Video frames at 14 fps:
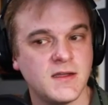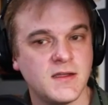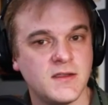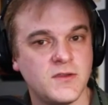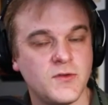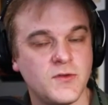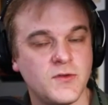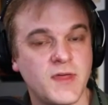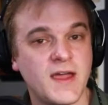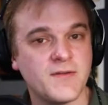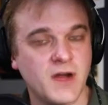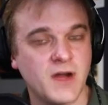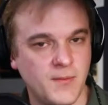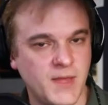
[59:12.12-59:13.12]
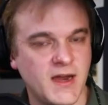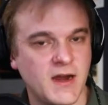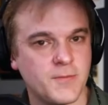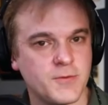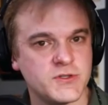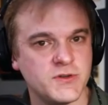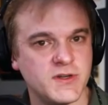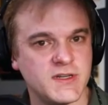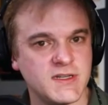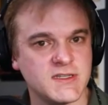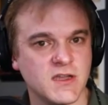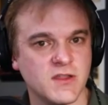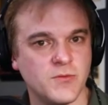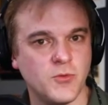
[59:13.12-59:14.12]
do they have combat opportunities
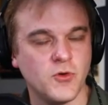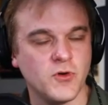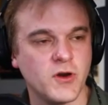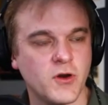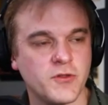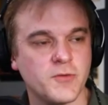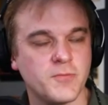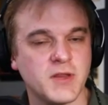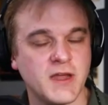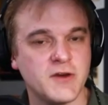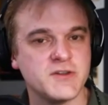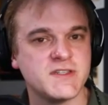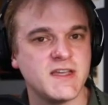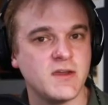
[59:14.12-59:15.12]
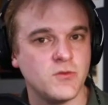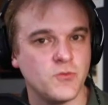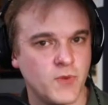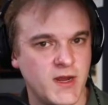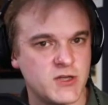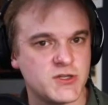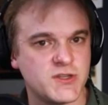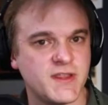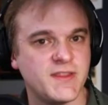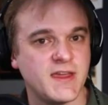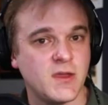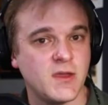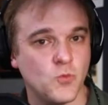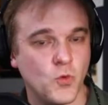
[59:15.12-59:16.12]
on the board? Are there players they can reach that they
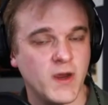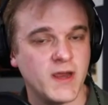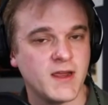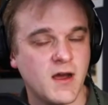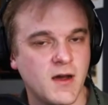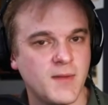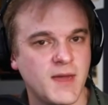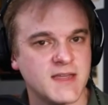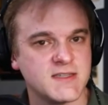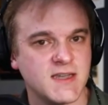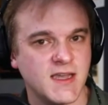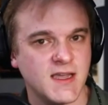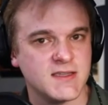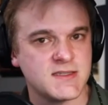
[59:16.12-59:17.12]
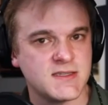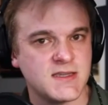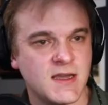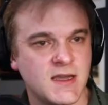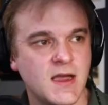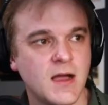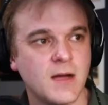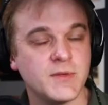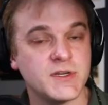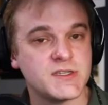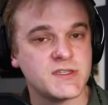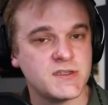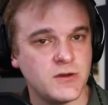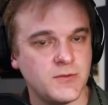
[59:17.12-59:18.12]
can win combats against? I'm going to
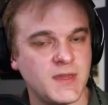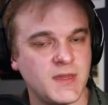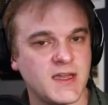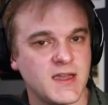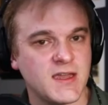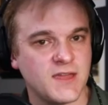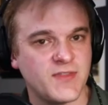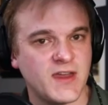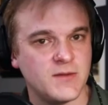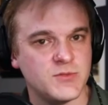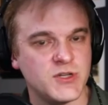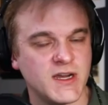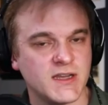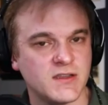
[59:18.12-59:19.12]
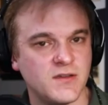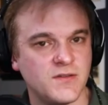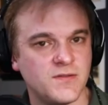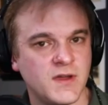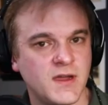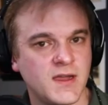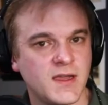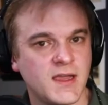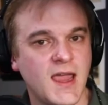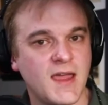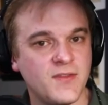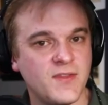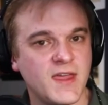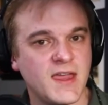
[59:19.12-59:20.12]
assume they can get that objective.
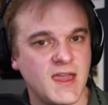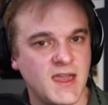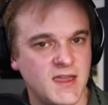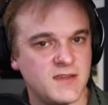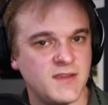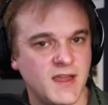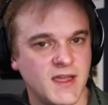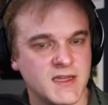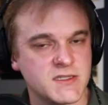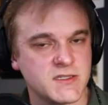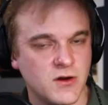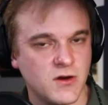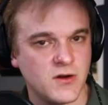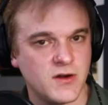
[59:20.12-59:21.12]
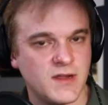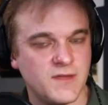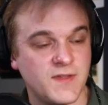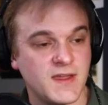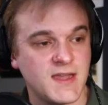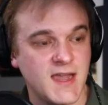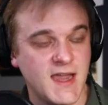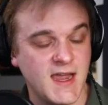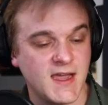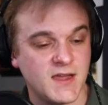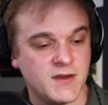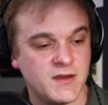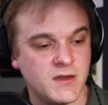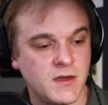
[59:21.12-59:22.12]
Can they end next turn? If they
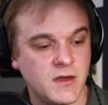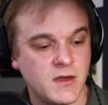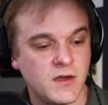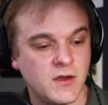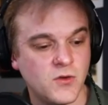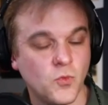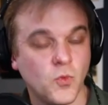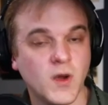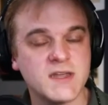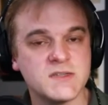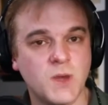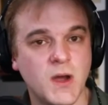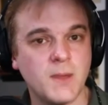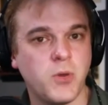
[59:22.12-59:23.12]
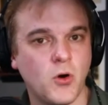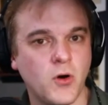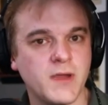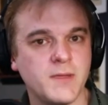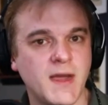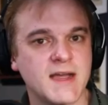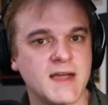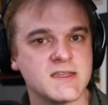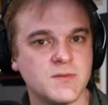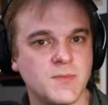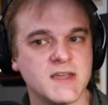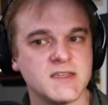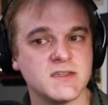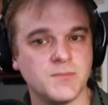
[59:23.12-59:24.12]
can, what is my point
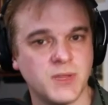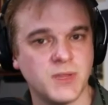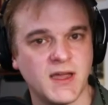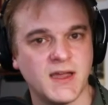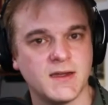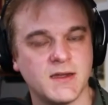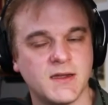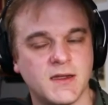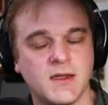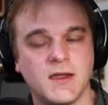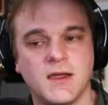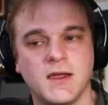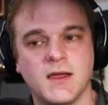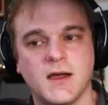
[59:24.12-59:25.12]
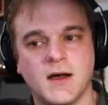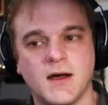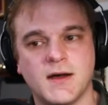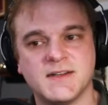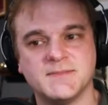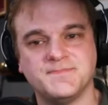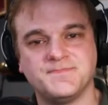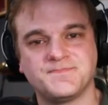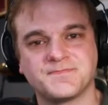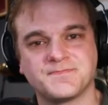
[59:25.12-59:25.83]
maximizing play? Yeah. Um,